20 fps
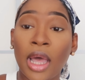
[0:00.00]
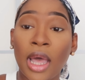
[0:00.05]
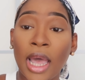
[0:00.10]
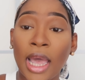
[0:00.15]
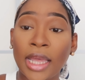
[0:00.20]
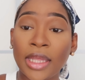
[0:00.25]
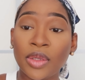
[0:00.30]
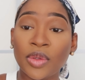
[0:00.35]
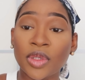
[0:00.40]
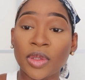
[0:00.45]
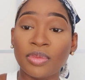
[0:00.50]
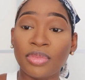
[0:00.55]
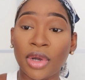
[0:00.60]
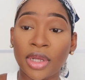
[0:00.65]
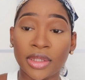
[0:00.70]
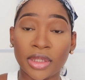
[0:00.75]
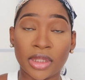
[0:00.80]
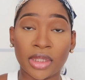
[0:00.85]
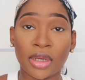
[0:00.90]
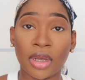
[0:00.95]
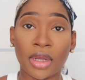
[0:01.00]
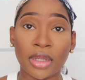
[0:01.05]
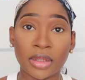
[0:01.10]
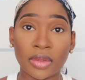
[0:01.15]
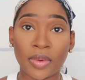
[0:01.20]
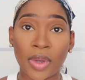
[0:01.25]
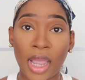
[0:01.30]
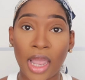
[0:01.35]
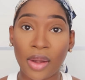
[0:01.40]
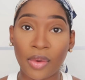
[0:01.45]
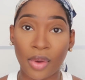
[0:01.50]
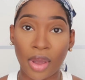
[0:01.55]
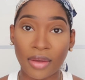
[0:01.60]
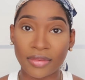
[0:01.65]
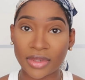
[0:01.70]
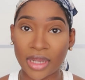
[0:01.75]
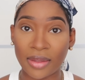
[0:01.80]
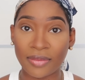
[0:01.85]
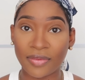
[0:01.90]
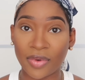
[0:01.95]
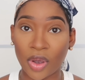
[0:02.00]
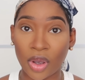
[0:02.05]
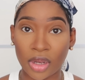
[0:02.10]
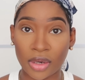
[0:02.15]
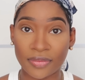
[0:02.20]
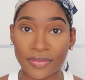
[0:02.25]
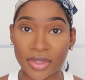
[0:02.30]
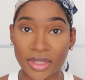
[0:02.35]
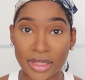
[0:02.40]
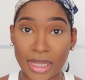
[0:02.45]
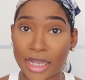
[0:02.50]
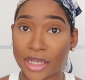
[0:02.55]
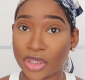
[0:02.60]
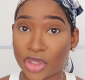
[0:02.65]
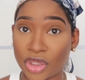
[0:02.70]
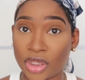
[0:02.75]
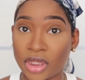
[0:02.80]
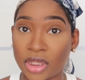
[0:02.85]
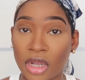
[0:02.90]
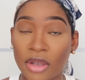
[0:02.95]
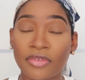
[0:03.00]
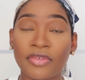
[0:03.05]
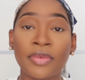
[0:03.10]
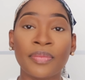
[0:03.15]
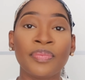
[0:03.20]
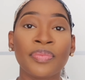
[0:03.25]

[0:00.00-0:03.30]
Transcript: I use a bronzer to contour. I don't have time for all of this extra stuff.